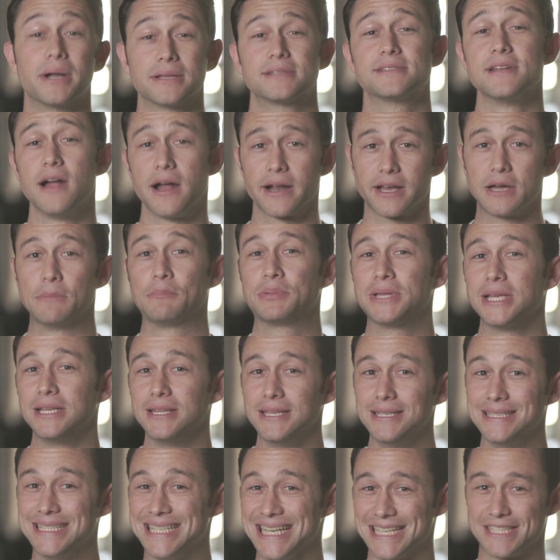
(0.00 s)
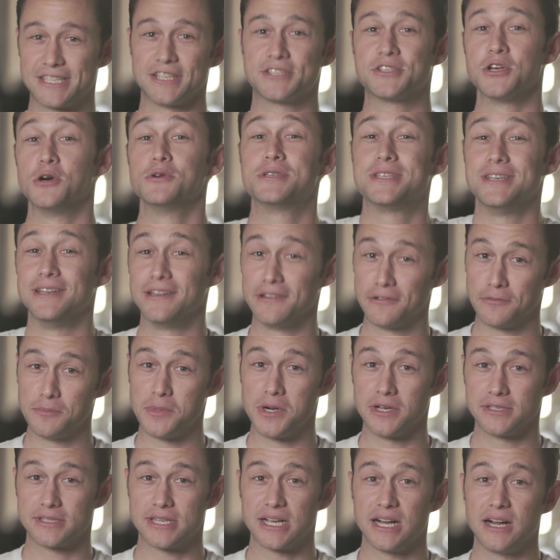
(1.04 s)
but it's not a completely disassociative
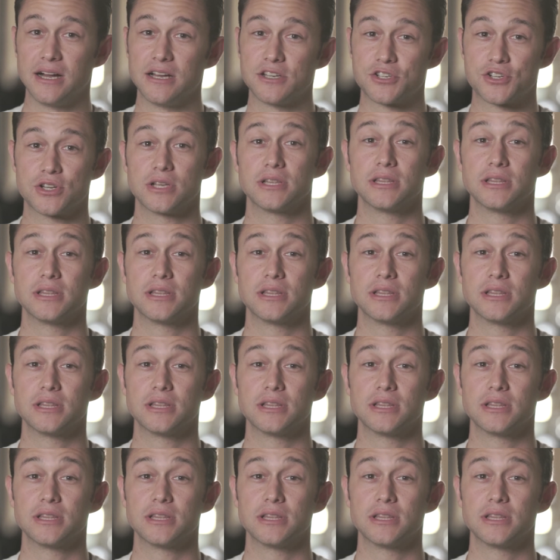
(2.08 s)
montage